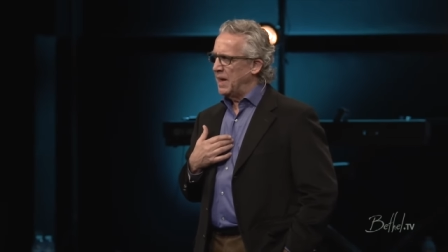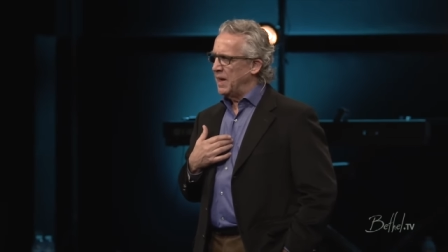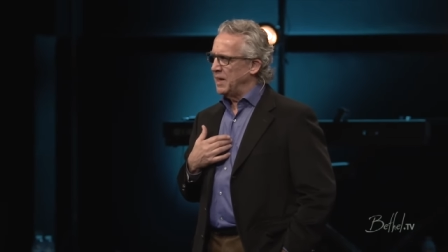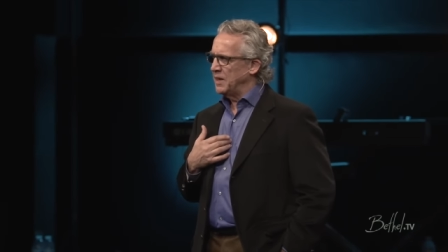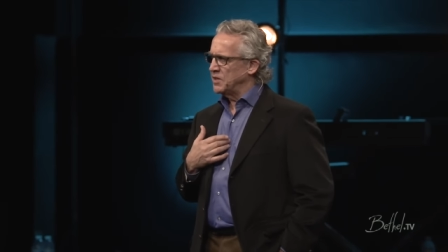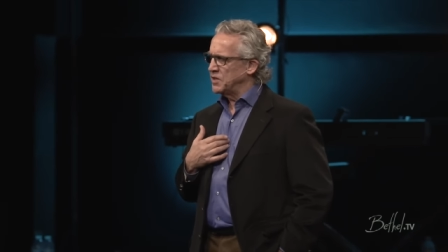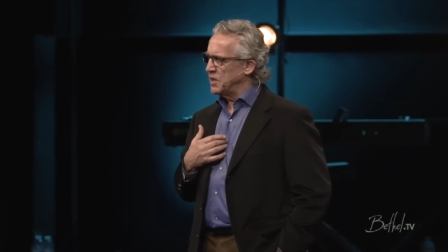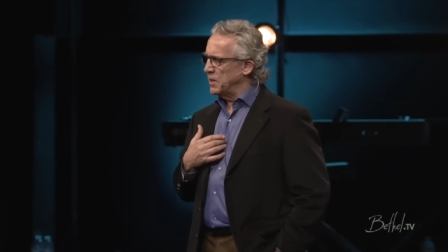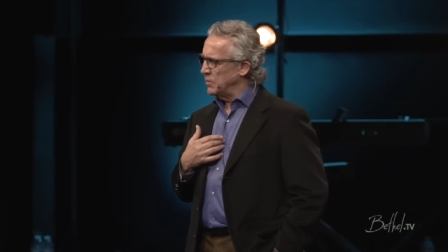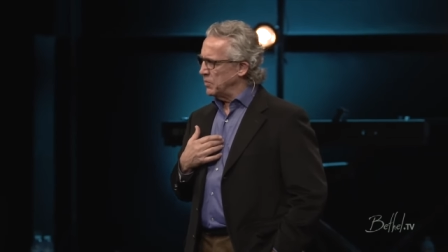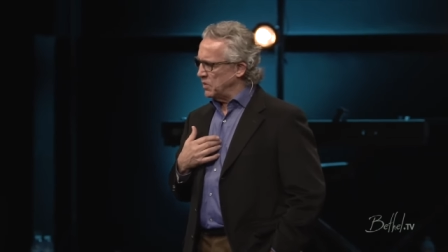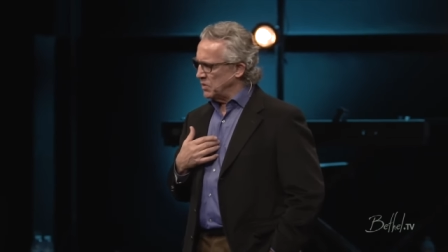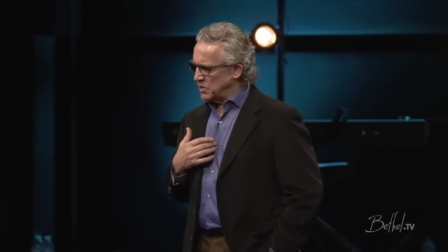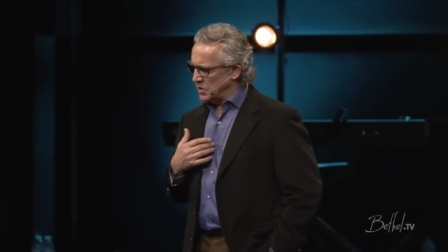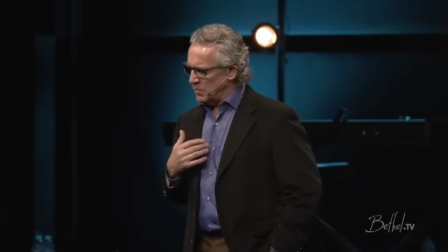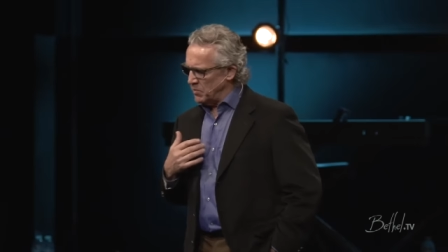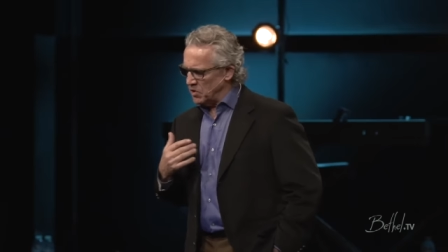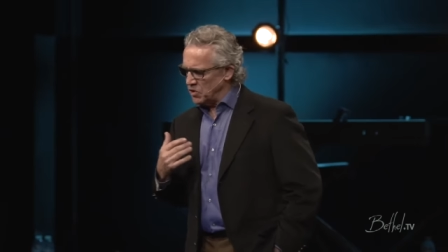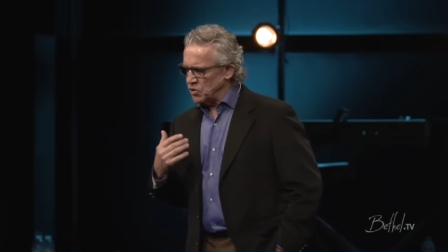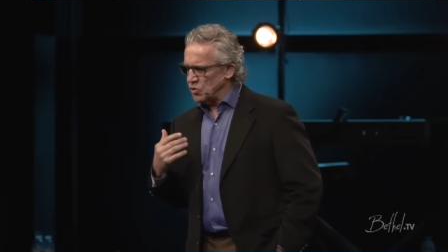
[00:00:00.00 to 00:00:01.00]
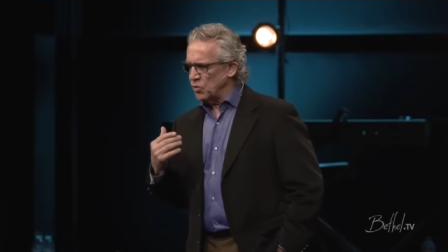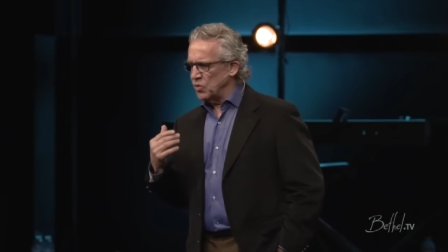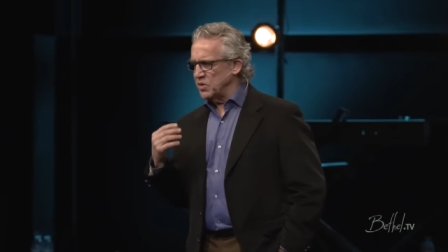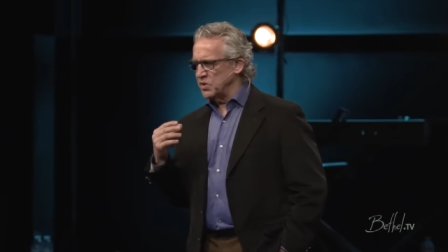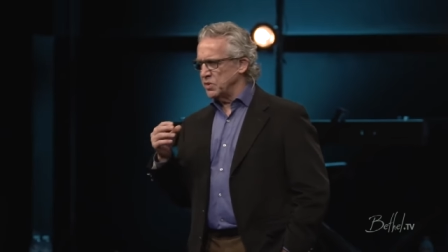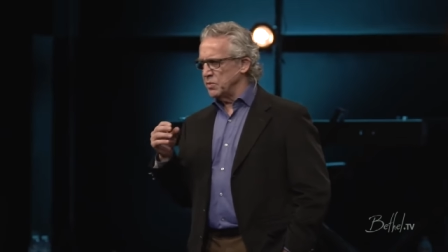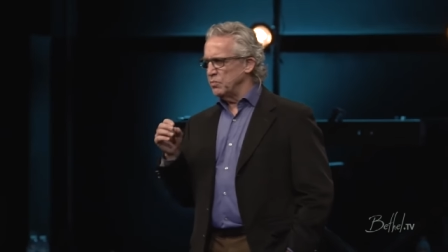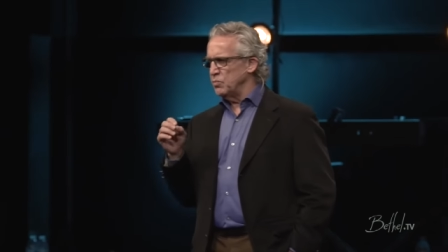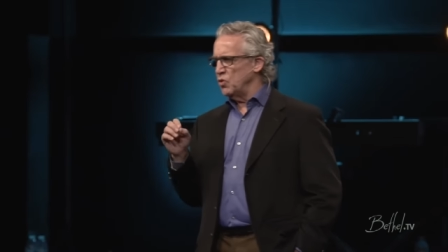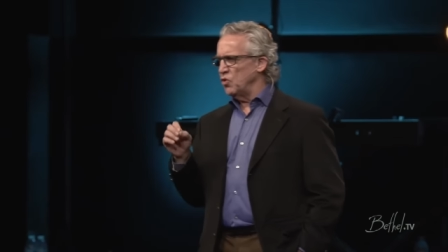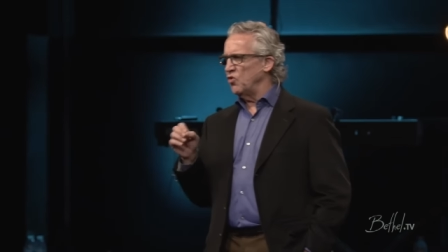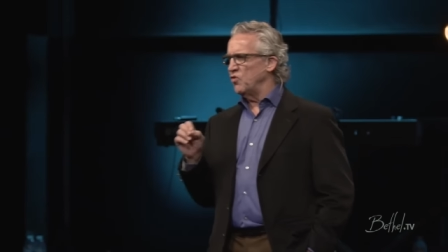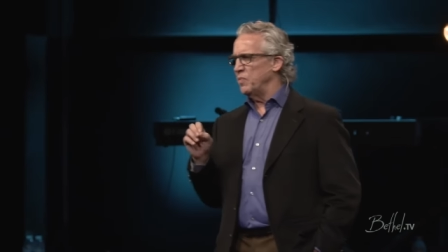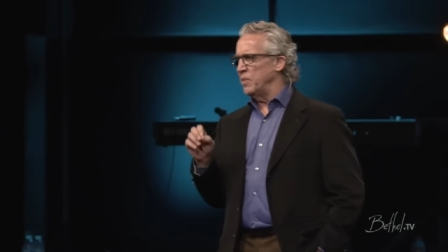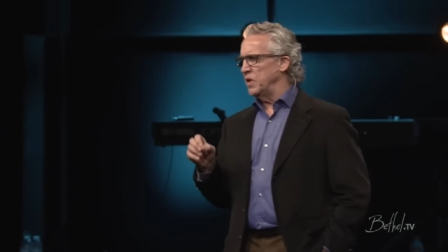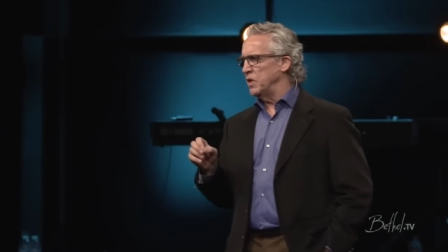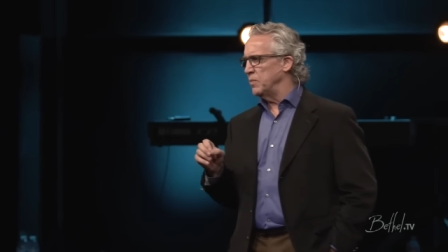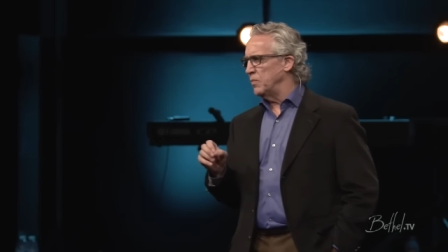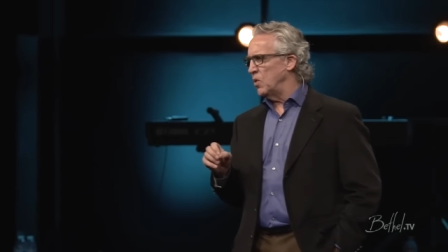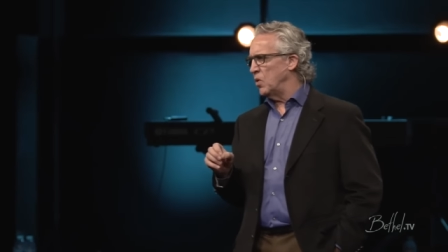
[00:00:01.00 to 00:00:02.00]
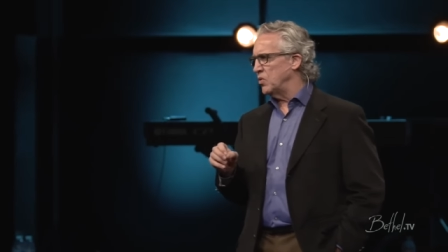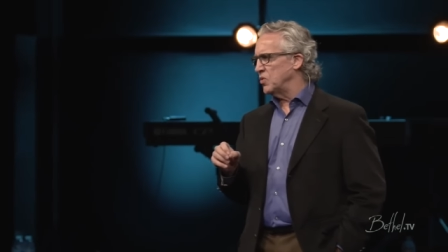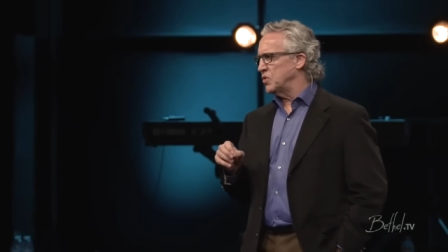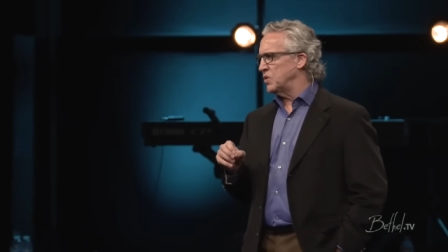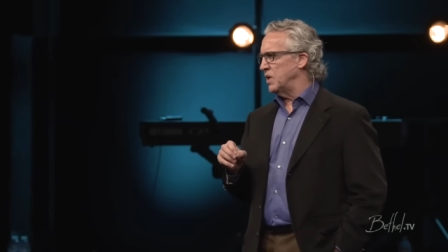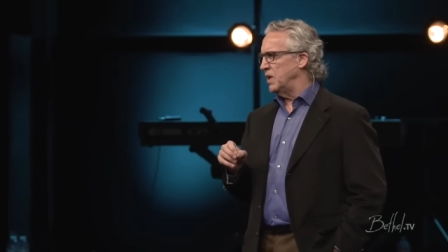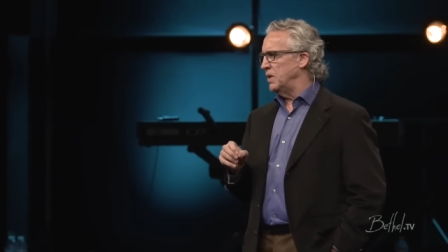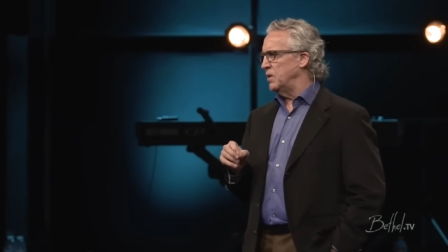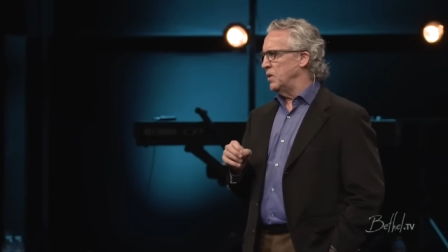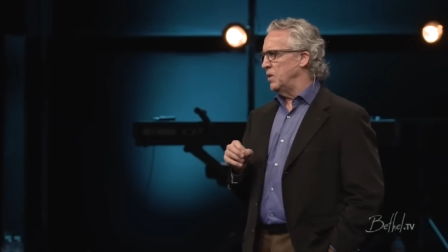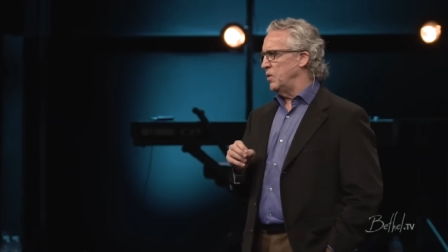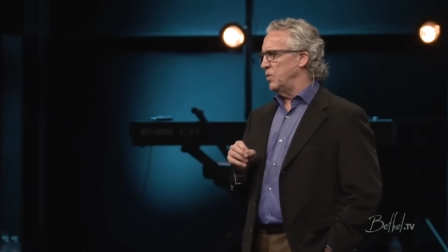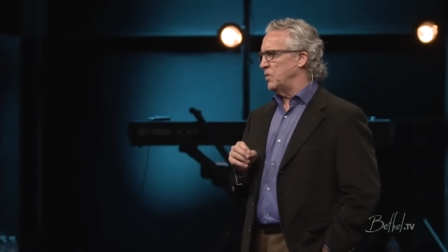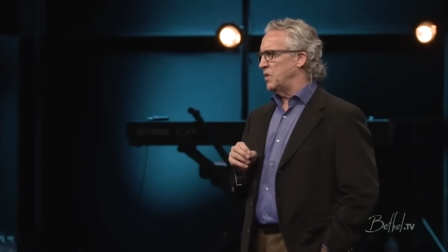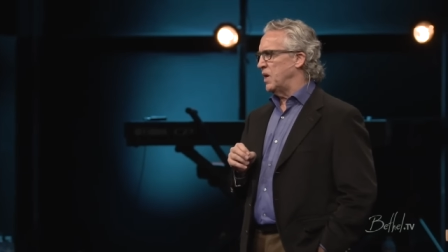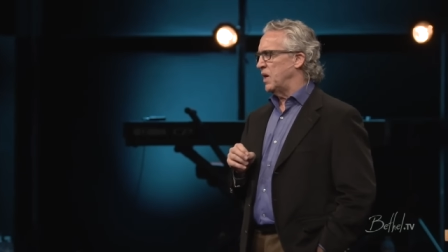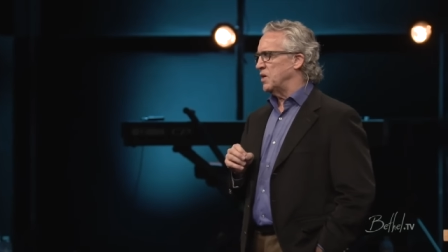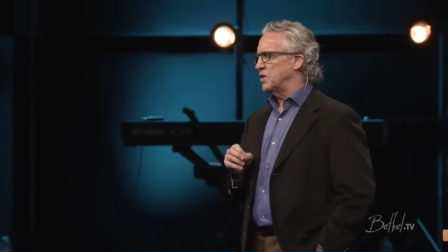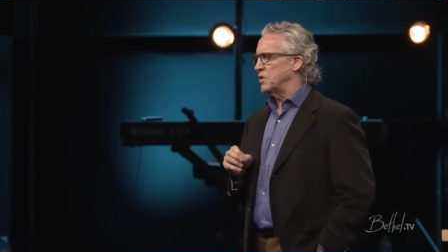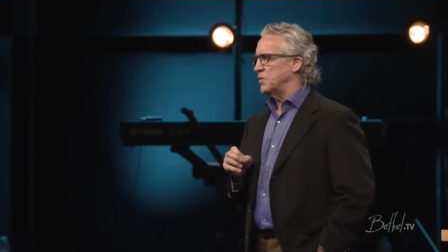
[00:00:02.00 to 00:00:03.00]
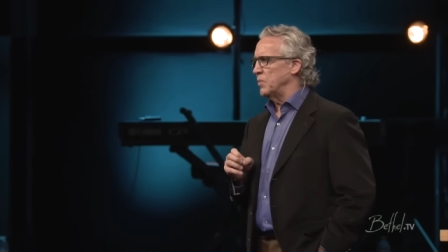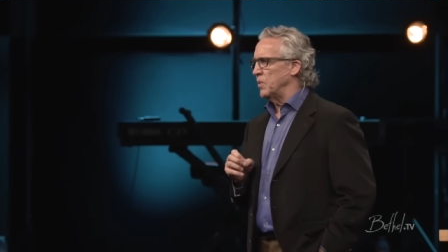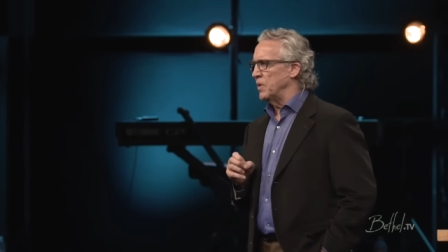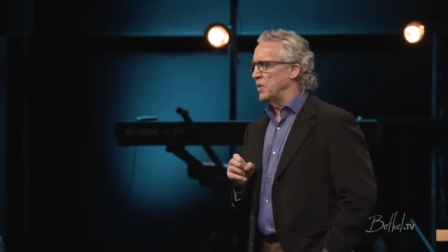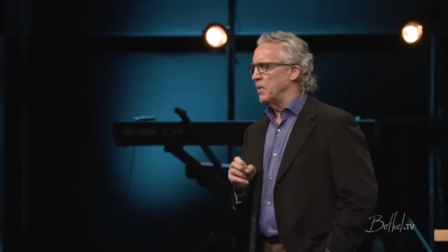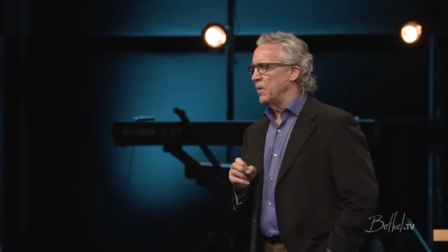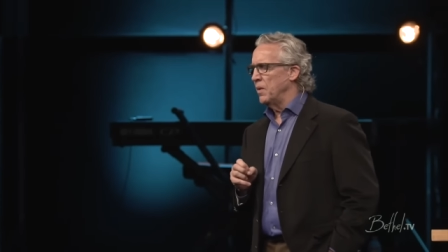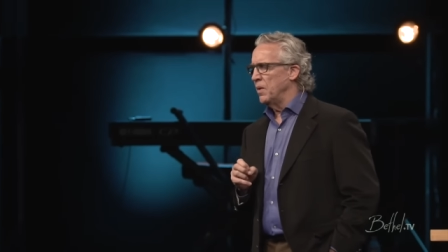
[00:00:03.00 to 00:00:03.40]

Some of the stories that move me the most in the New Testament